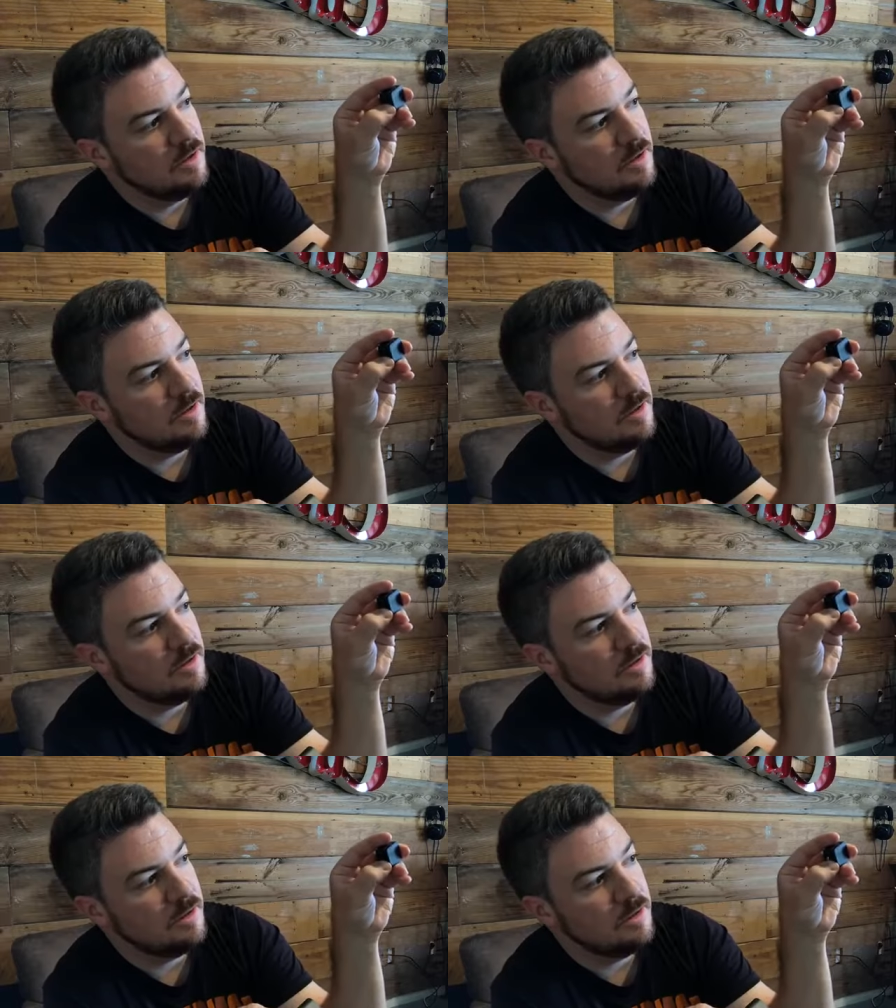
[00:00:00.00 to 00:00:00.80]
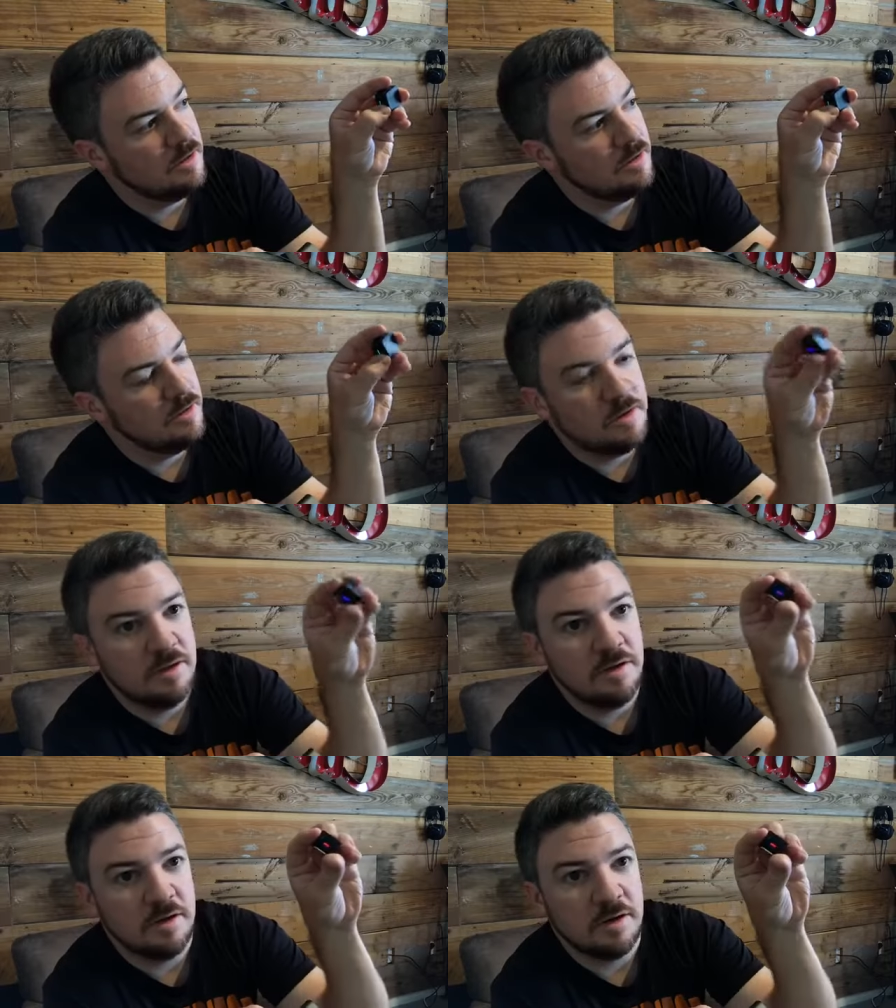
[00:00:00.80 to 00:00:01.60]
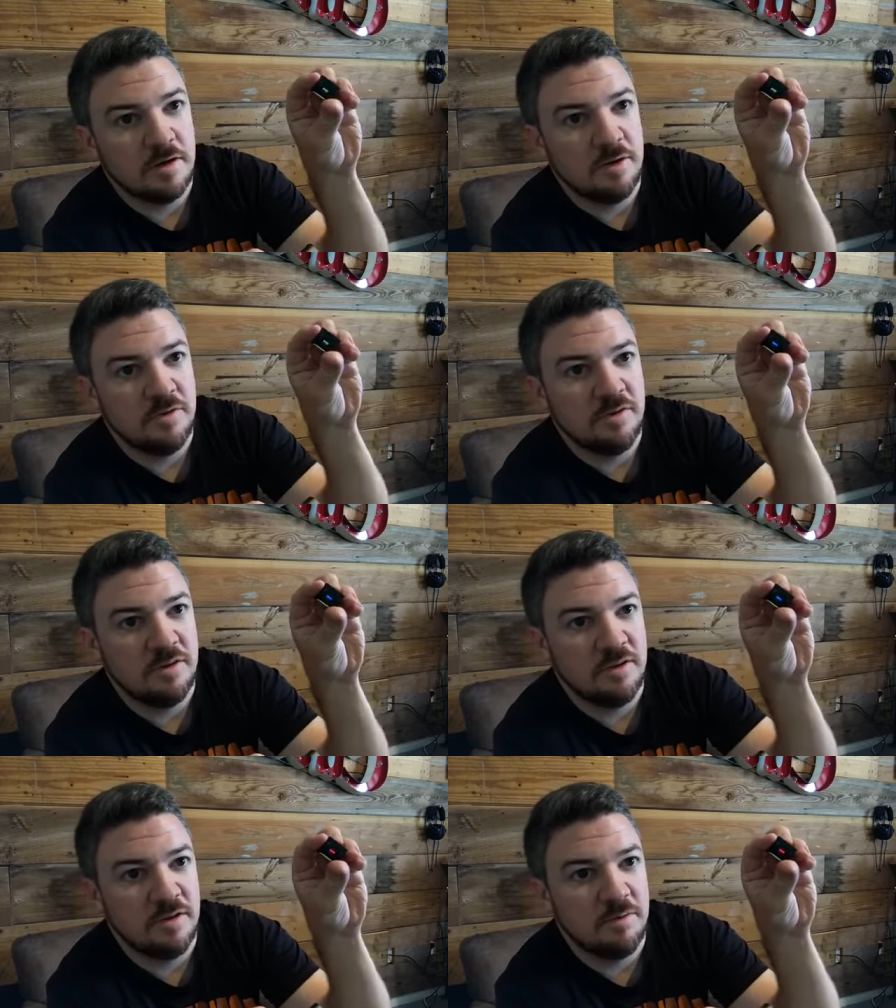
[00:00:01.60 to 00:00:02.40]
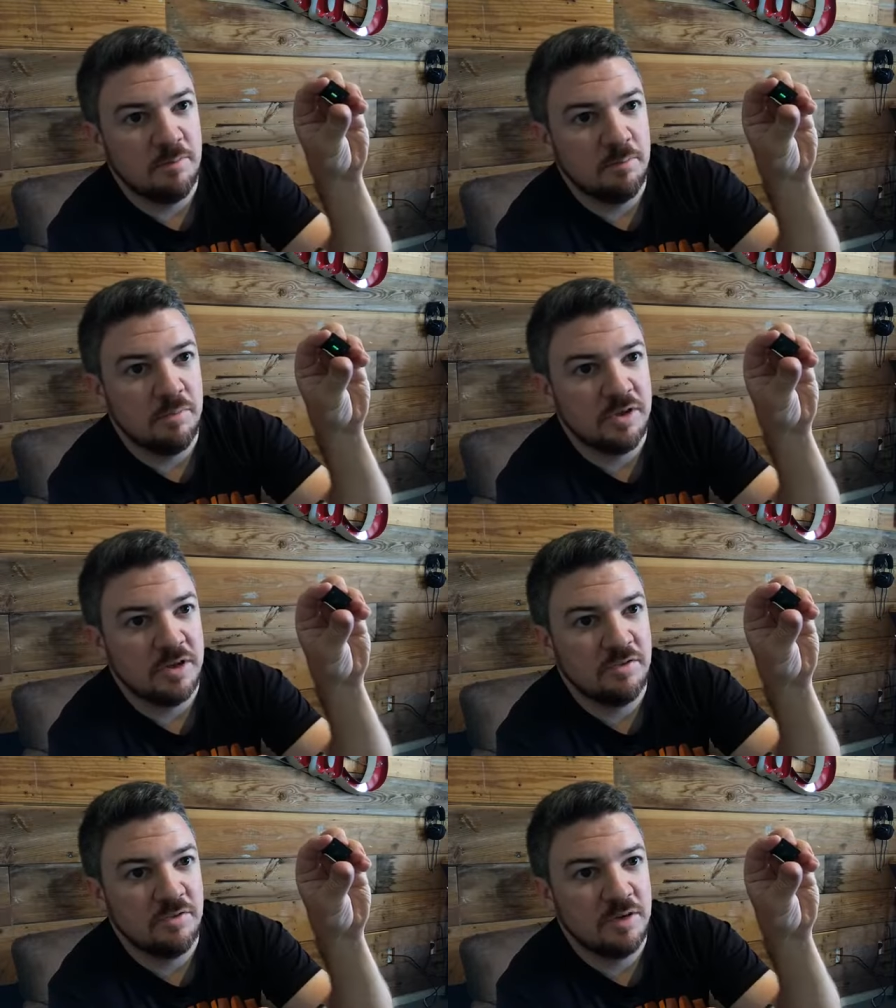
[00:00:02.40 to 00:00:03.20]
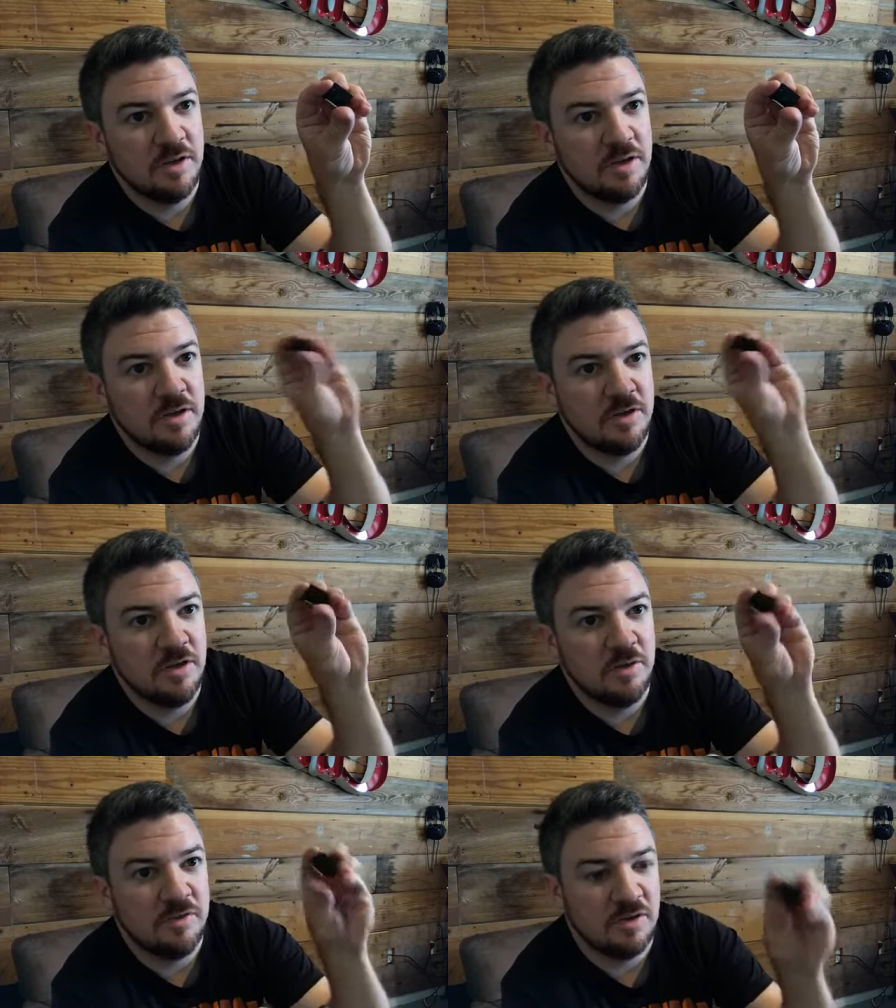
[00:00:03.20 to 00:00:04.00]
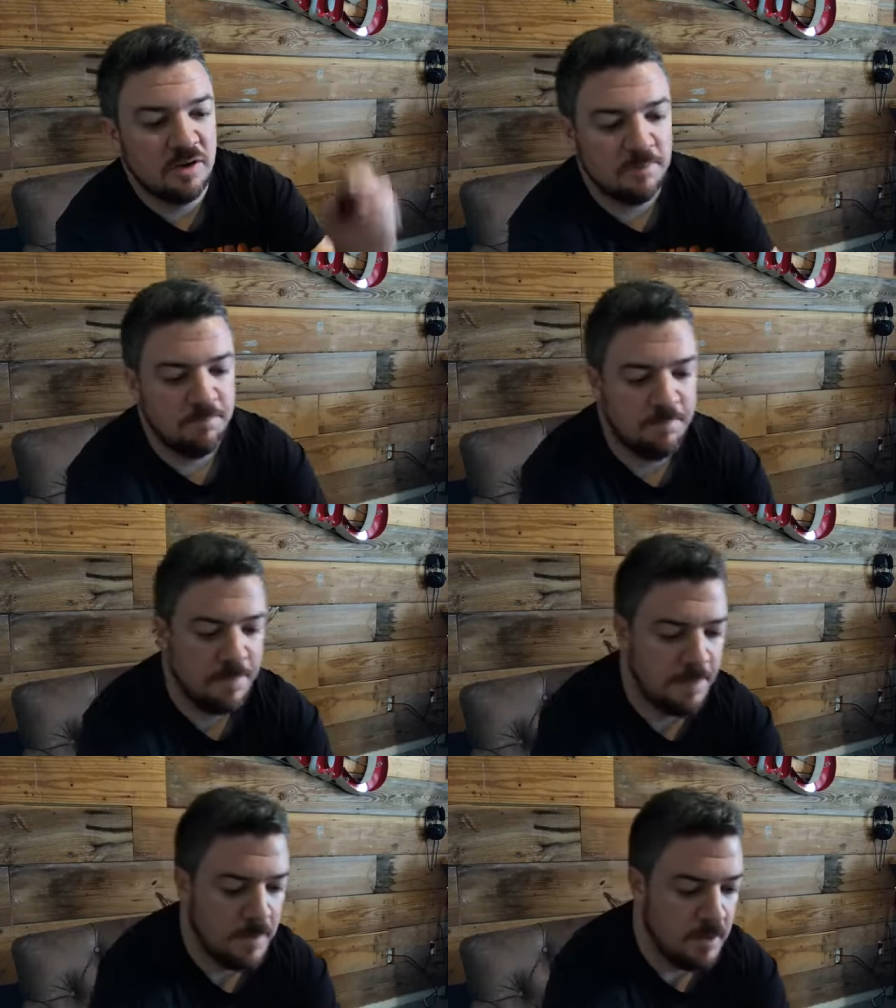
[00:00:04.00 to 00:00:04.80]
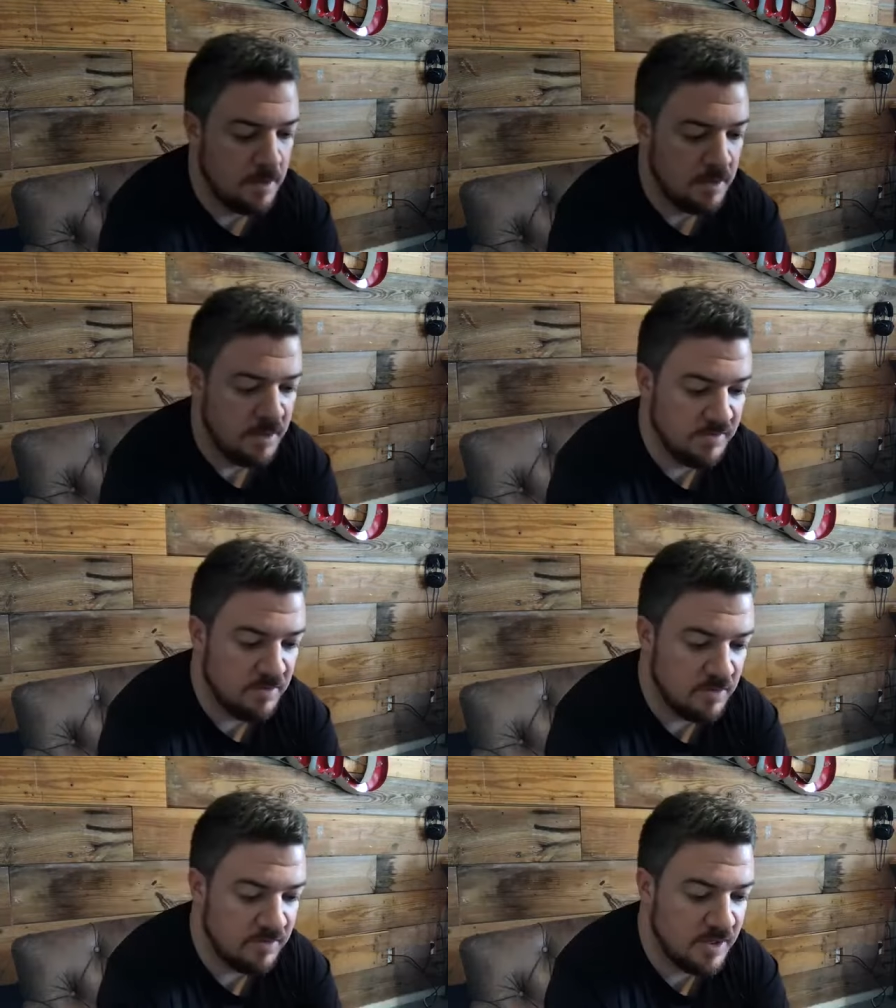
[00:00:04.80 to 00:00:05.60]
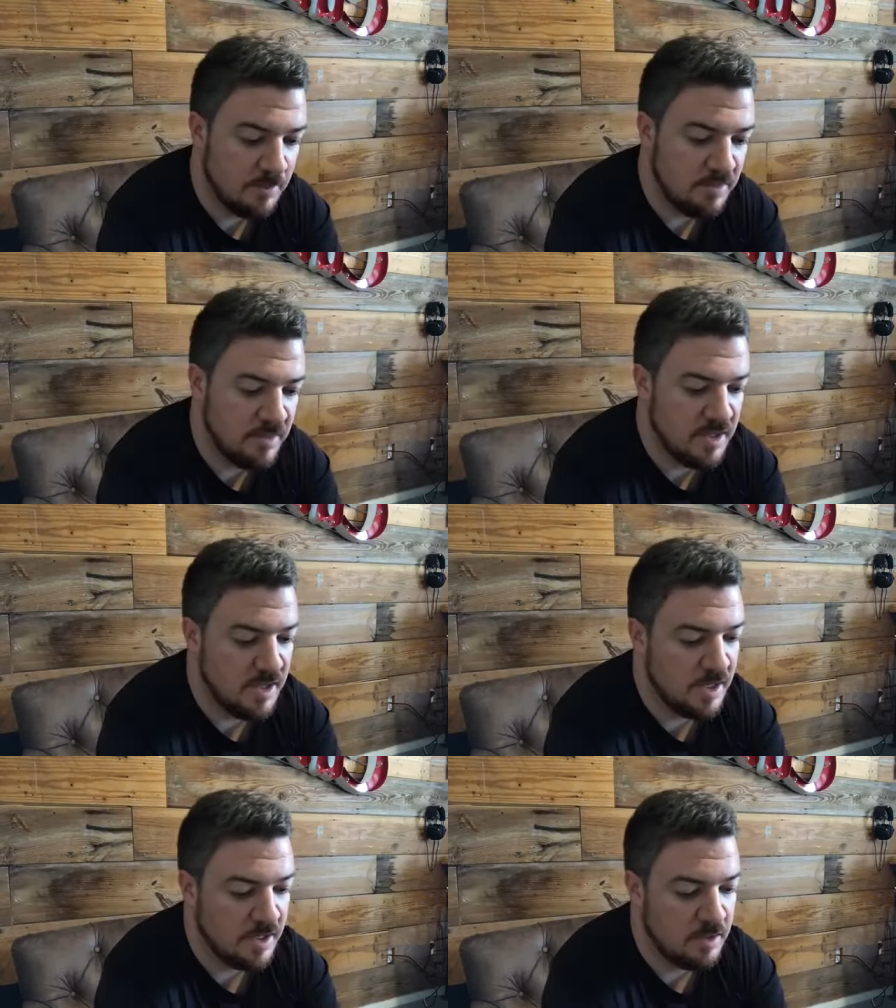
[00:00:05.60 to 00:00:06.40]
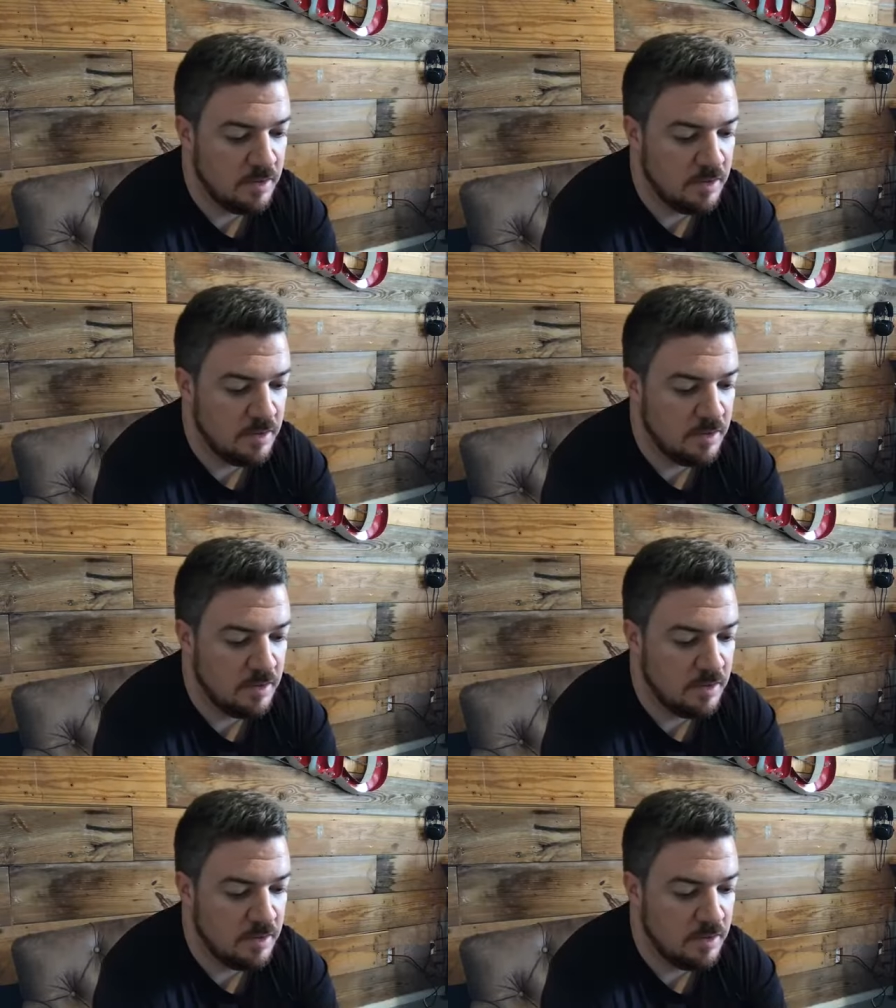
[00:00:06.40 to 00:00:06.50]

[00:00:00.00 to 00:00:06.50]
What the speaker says: and there it goes, and it blinks for you, and you know it's on. You have to do the same thing